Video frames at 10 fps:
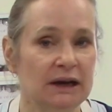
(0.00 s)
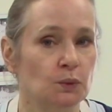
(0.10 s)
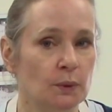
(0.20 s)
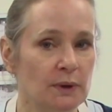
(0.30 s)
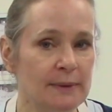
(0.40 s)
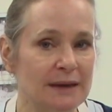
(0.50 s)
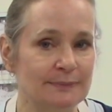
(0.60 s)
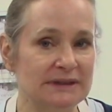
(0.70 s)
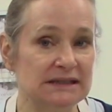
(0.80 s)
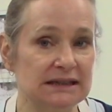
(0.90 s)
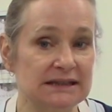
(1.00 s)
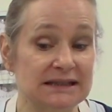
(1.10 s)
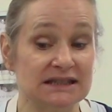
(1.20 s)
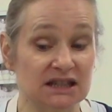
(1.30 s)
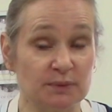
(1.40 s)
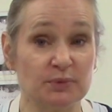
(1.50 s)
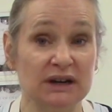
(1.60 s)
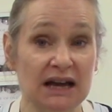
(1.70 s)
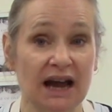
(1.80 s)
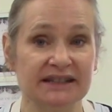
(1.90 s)
When we make biscuits, it's at a
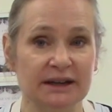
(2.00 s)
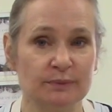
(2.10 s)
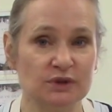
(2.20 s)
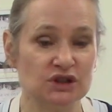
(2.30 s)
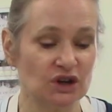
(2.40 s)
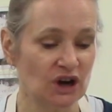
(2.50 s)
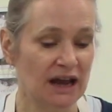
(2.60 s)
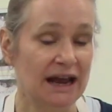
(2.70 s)
pretty high temperature